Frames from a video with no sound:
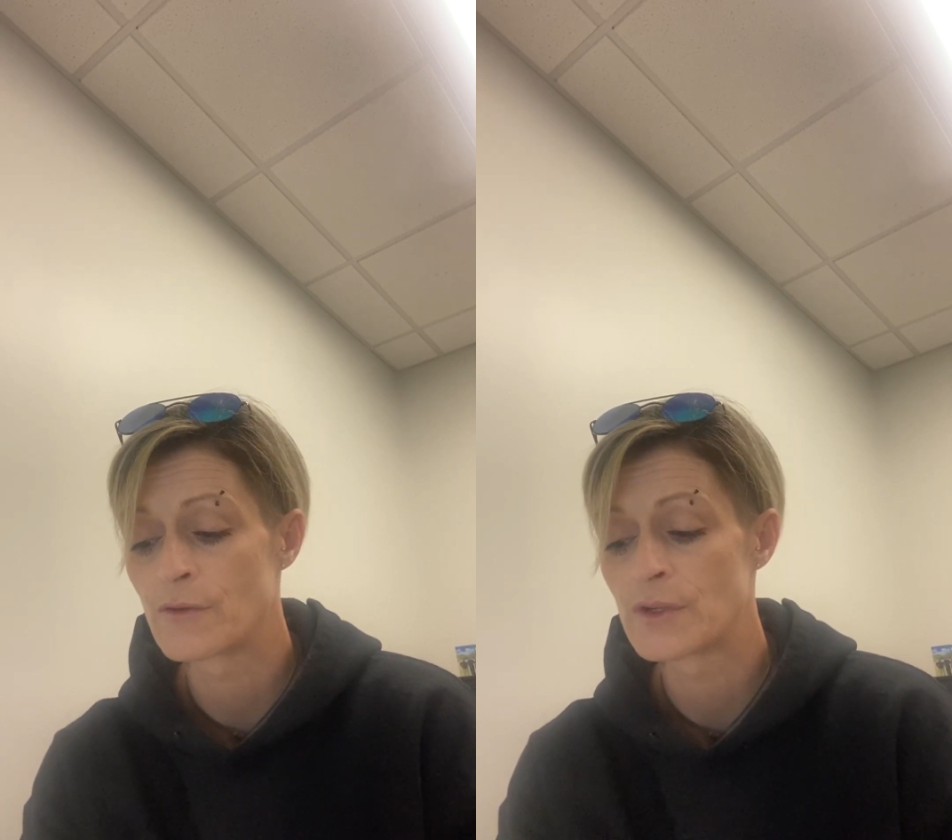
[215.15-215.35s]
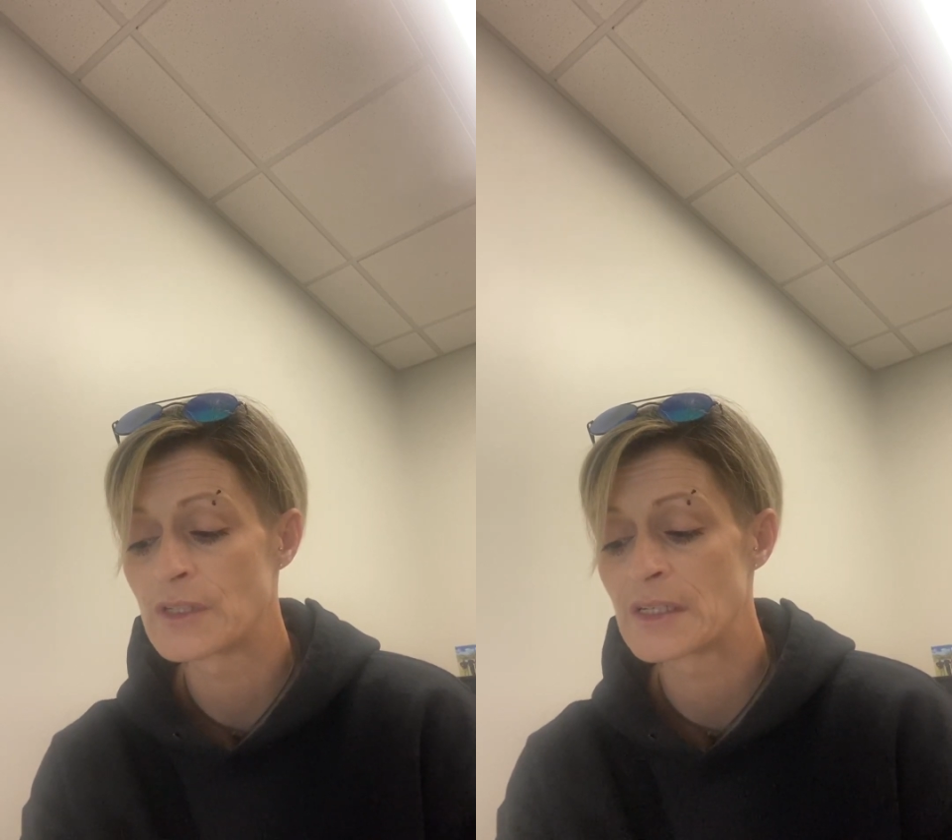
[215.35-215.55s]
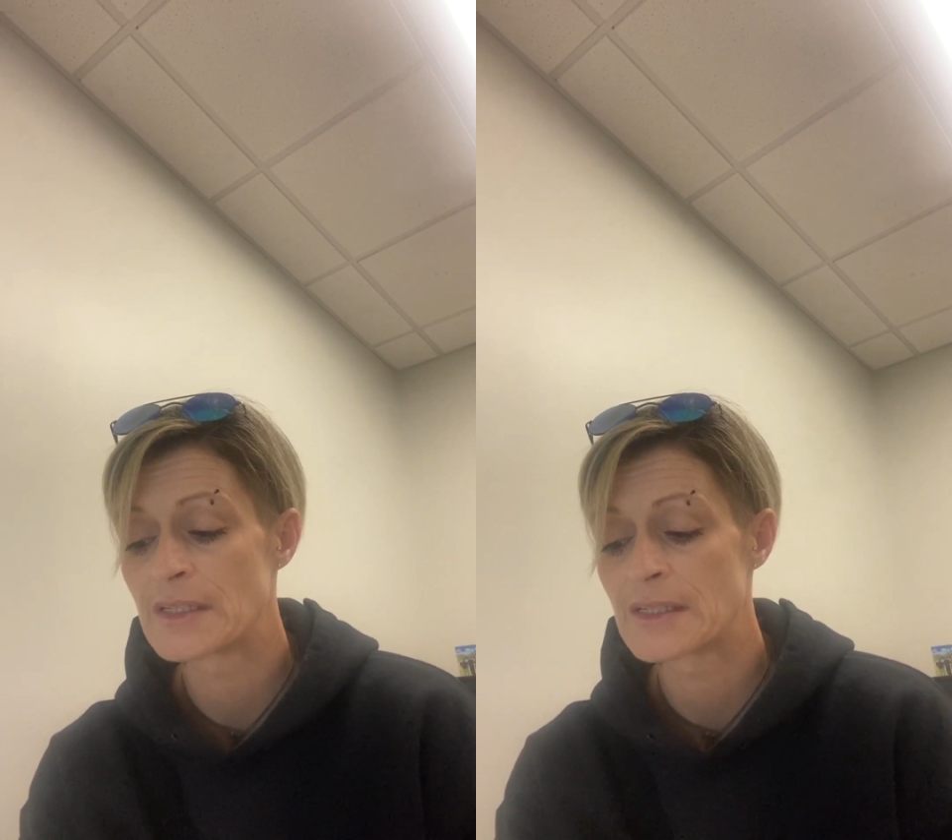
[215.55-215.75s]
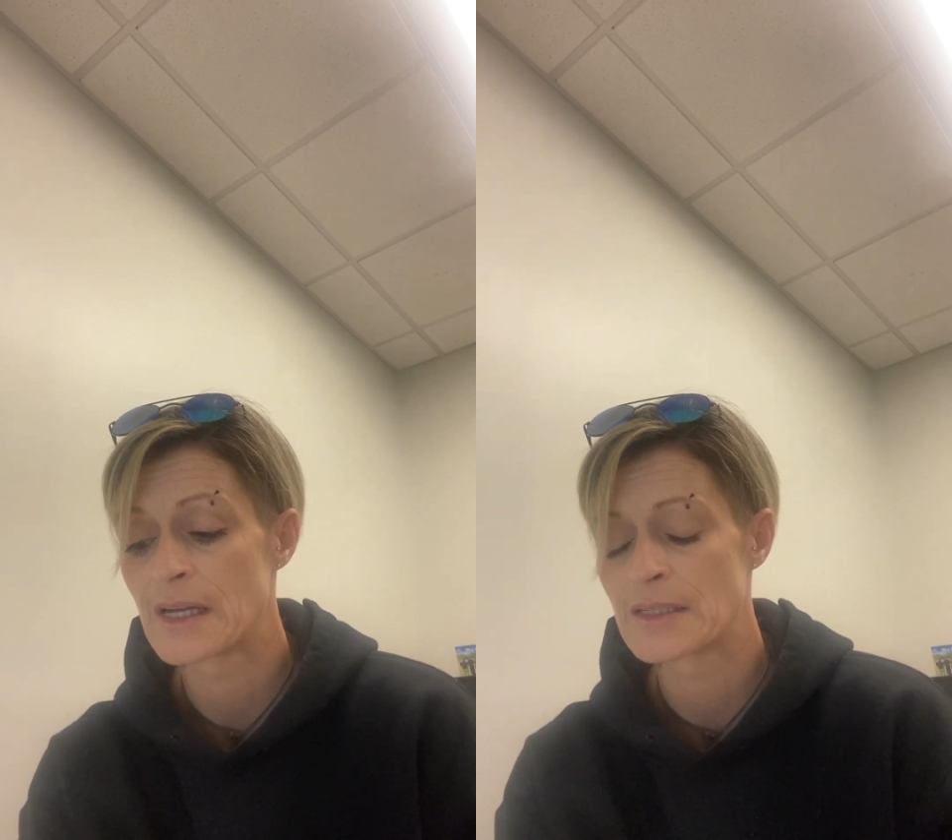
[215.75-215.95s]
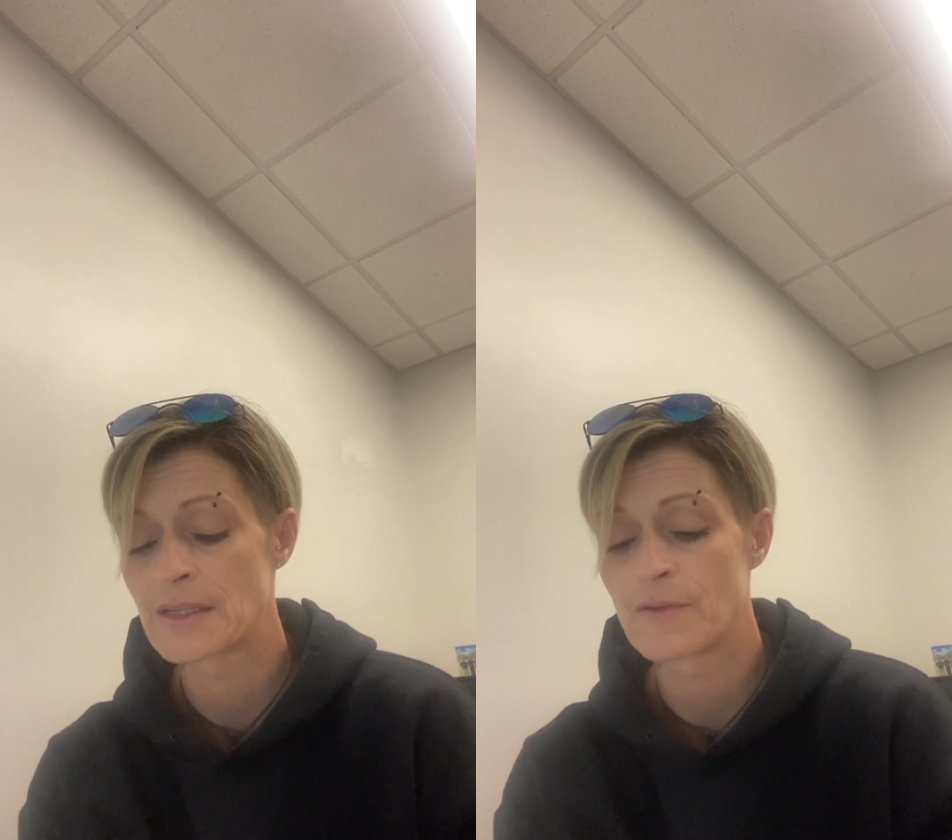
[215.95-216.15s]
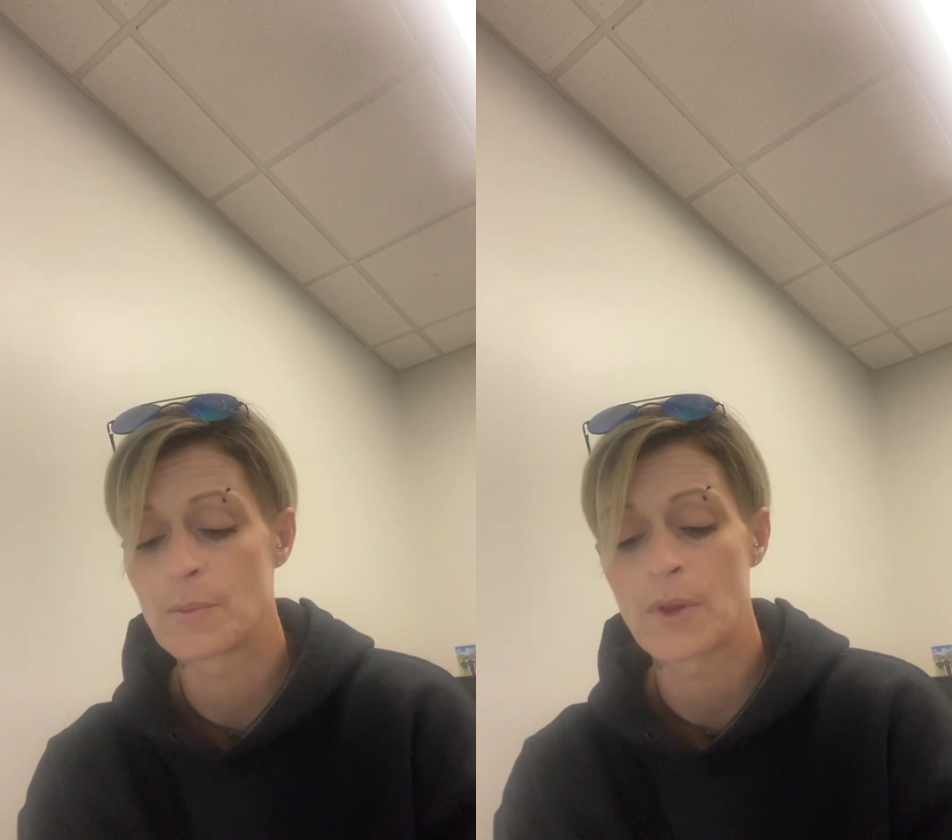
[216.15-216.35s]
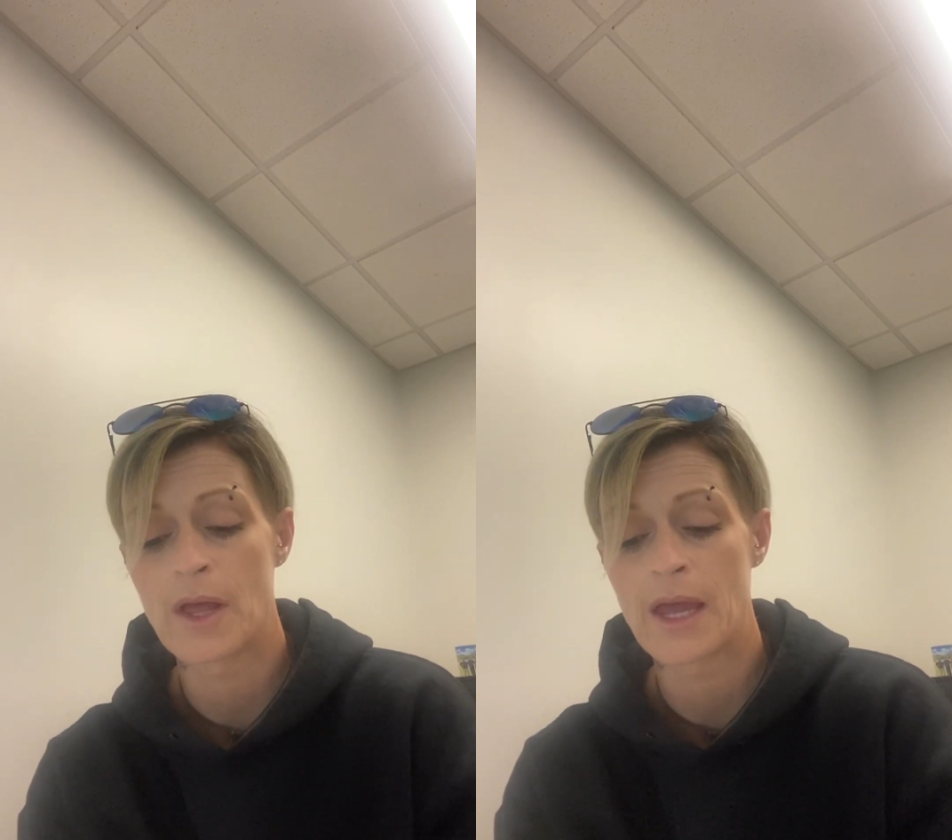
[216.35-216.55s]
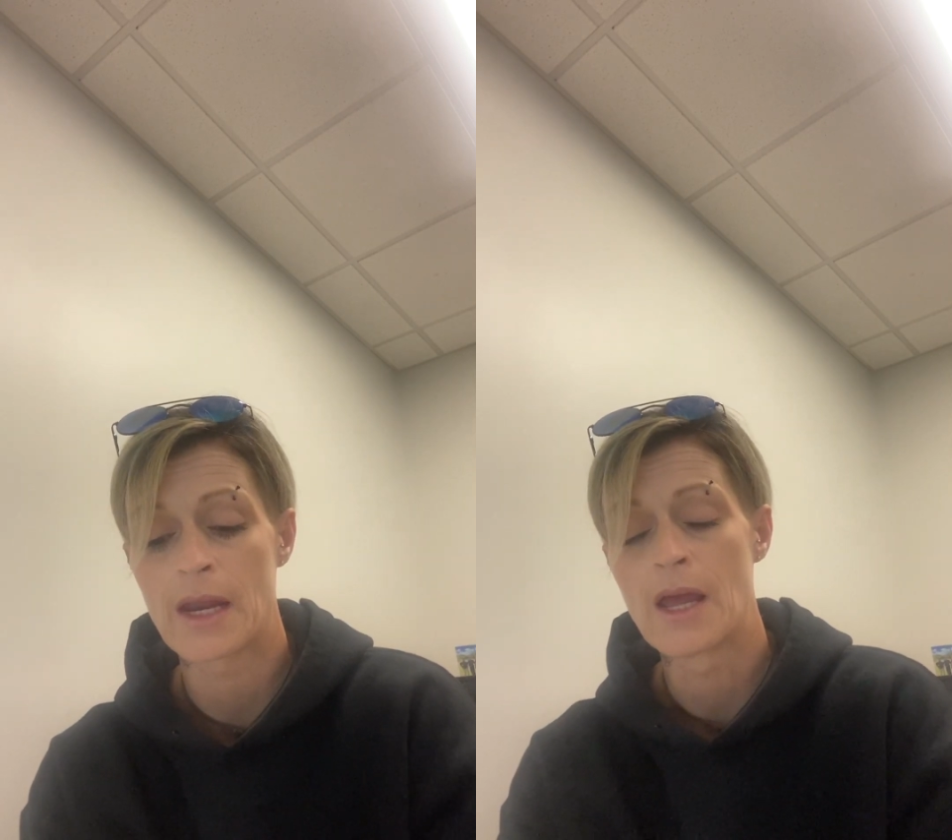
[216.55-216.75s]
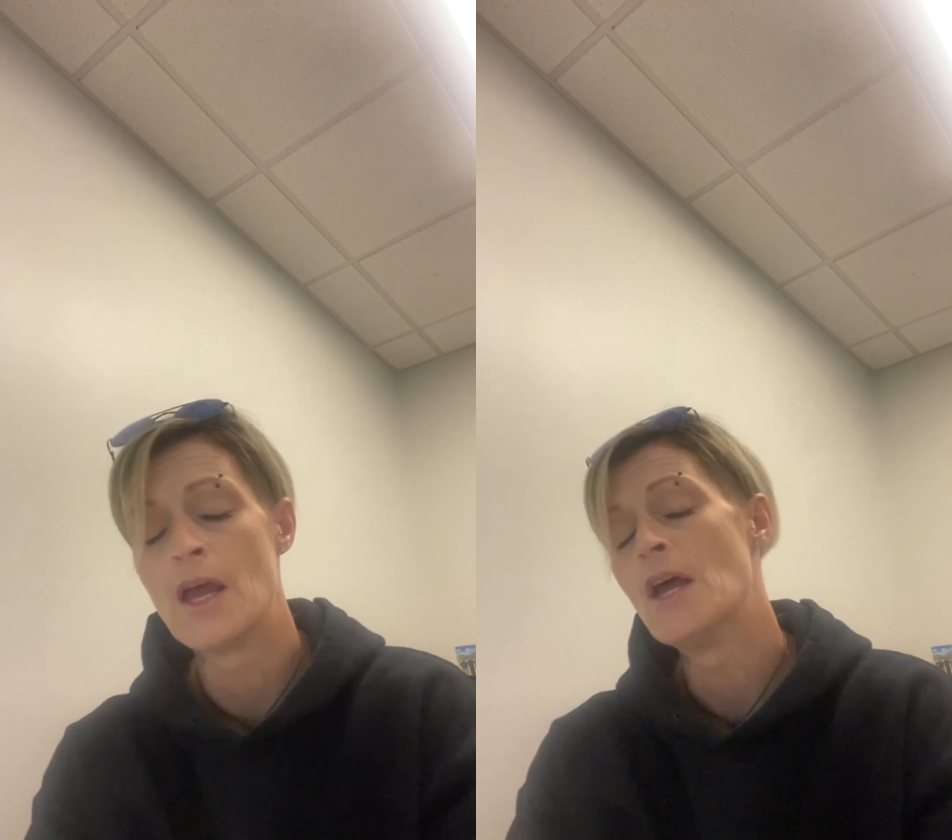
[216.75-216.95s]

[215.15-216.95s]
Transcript: for success of the plan.